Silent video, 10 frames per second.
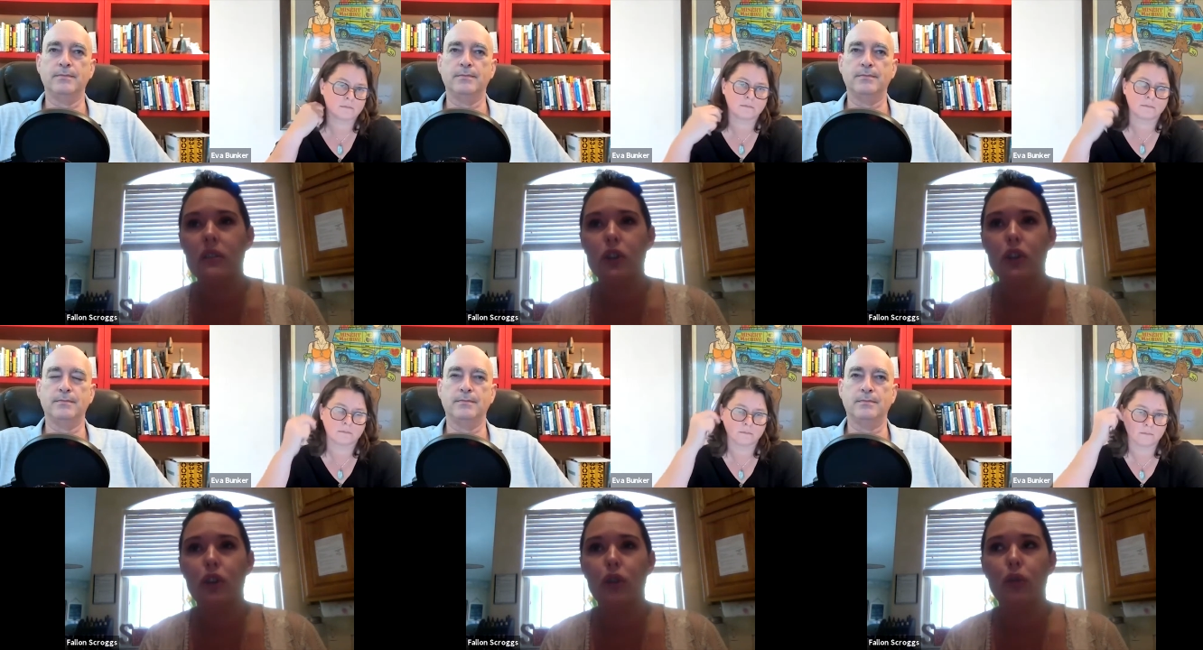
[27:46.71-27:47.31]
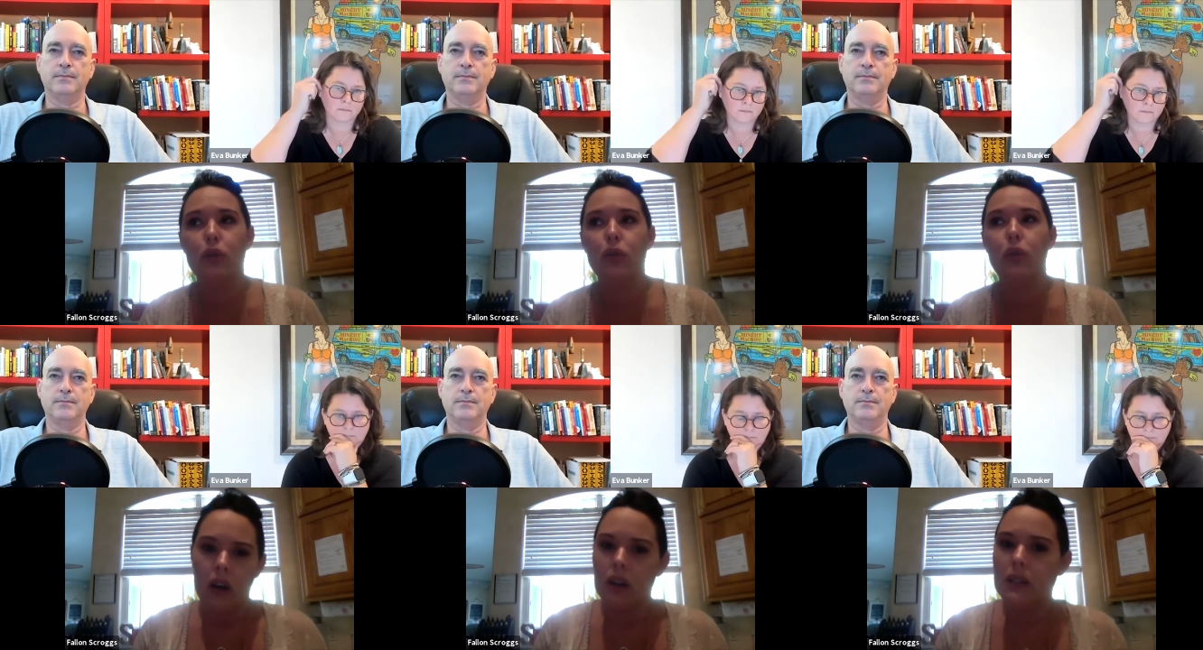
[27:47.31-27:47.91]
Speaker 1: to
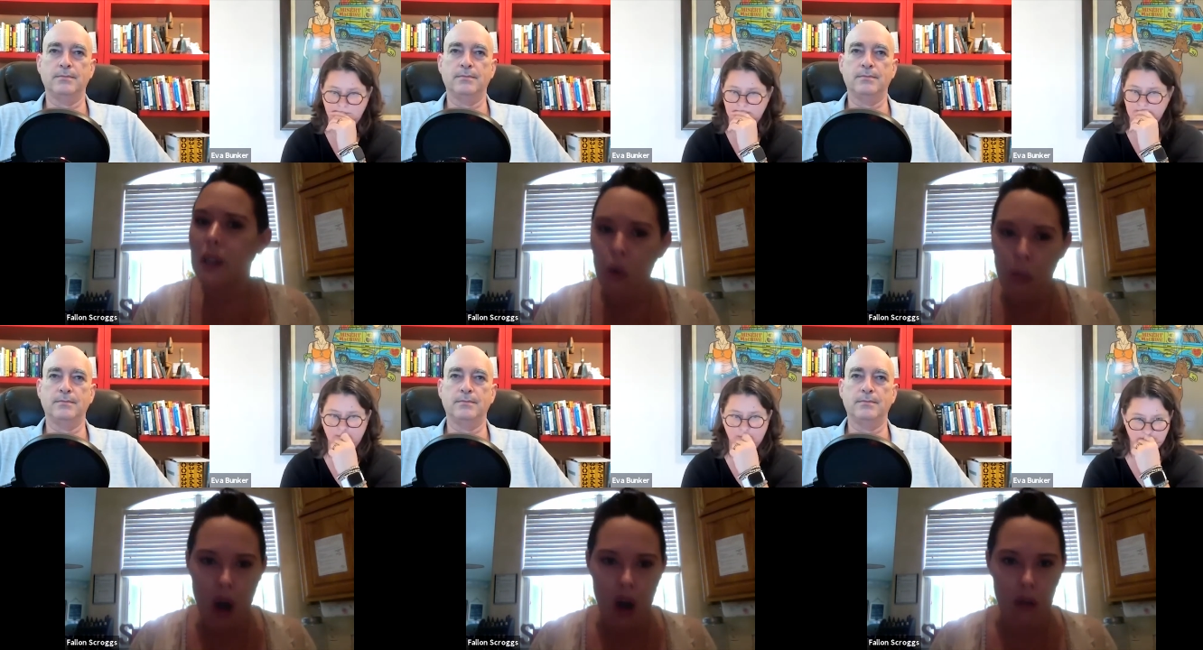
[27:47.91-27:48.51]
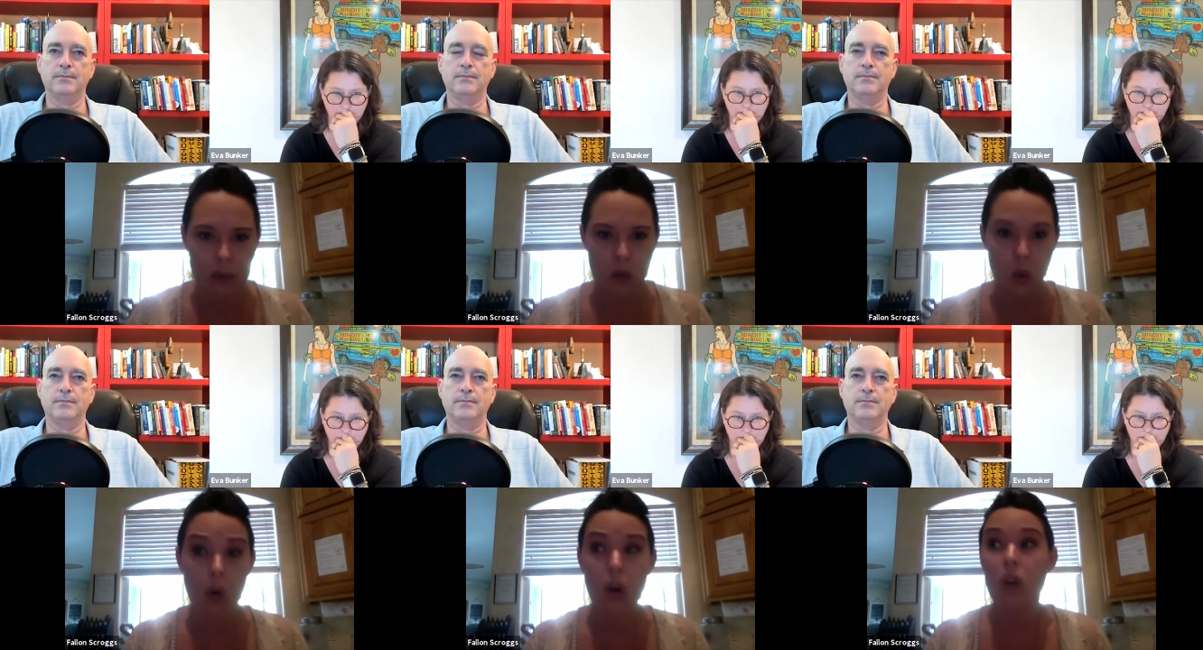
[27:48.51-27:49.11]
single moms
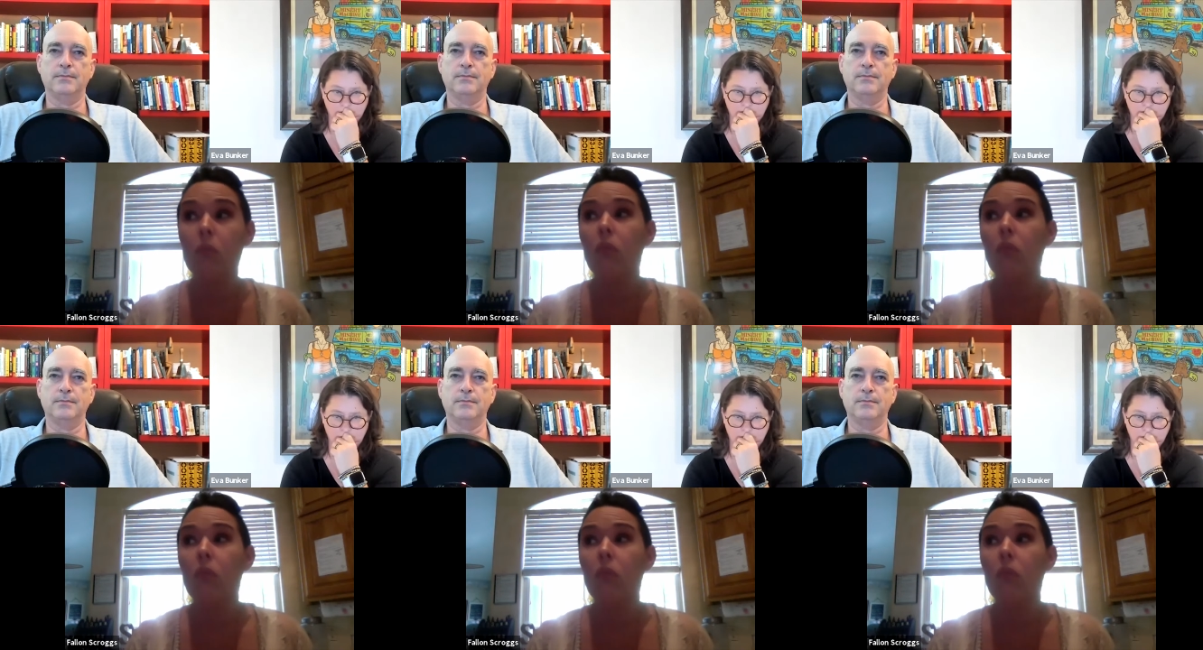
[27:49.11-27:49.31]
or